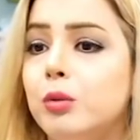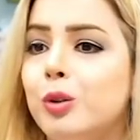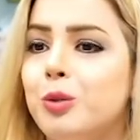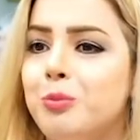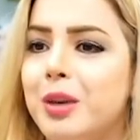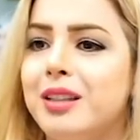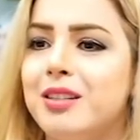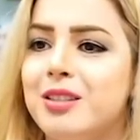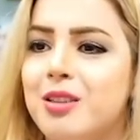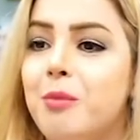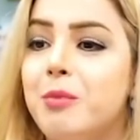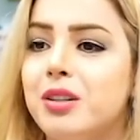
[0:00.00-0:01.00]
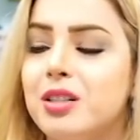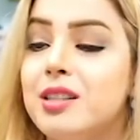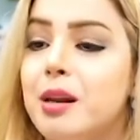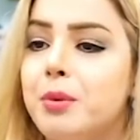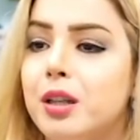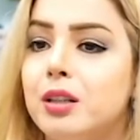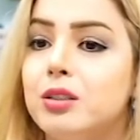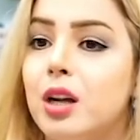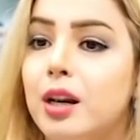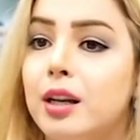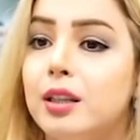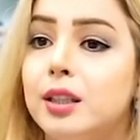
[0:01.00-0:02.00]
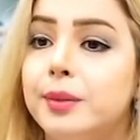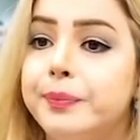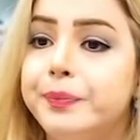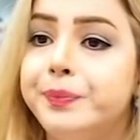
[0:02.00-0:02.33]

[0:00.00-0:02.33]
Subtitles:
we could make this number disappear entirely.